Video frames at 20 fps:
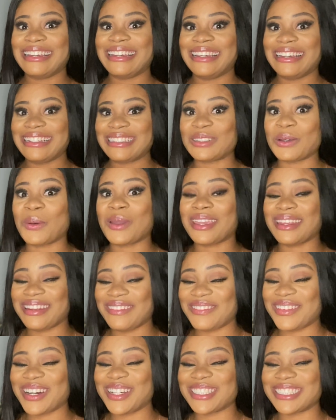talking
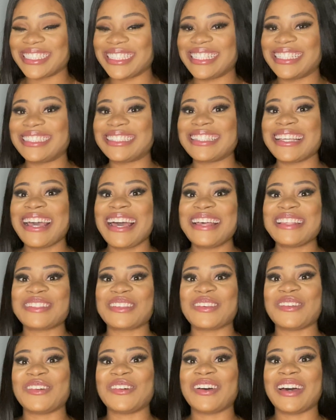about it.
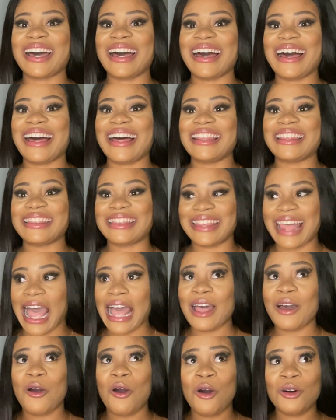So
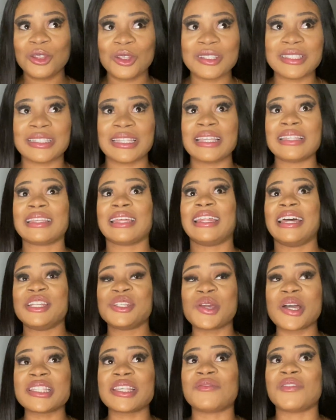that all those things that
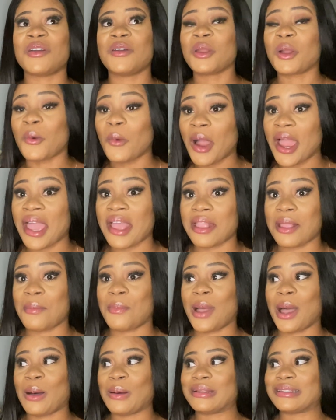Nigerians are very quiet
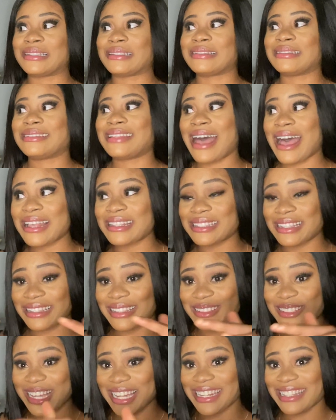about,
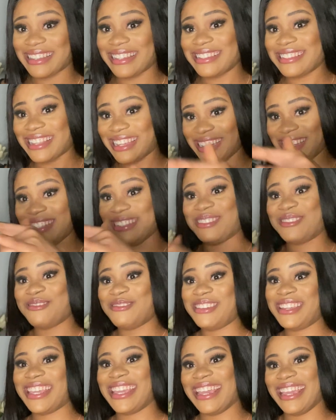those are the things that they do
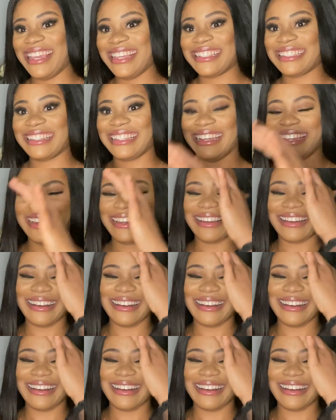here. It's like